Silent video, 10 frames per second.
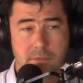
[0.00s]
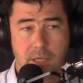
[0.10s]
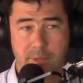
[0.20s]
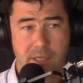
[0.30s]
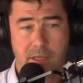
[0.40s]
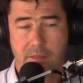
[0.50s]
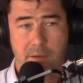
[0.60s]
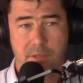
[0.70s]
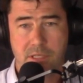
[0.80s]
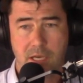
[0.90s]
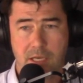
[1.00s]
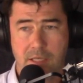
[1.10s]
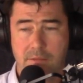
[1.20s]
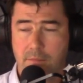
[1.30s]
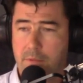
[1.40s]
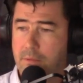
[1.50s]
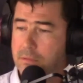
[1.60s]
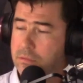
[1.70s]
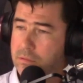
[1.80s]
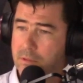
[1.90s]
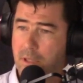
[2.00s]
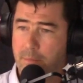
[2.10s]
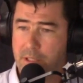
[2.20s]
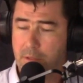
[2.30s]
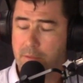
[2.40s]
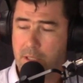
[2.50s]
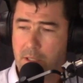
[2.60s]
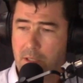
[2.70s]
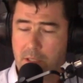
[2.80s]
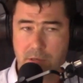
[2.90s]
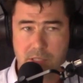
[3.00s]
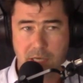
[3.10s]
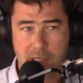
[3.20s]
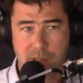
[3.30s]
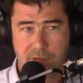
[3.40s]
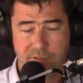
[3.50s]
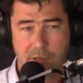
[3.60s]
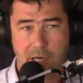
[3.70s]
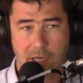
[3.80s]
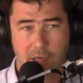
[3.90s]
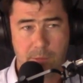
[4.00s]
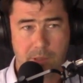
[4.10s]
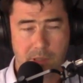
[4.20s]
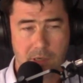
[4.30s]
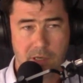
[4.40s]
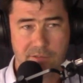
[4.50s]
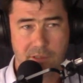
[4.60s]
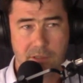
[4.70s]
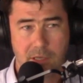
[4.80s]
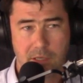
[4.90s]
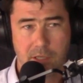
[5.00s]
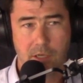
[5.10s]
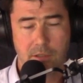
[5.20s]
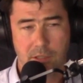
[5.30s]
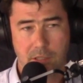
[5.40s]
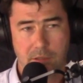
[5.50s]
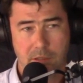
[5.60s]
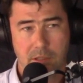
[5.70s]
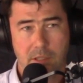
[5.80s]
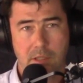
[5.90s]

I mean, there was a. I mean, you're in danger of cracking open a kind of a. What, a year co- are we talking?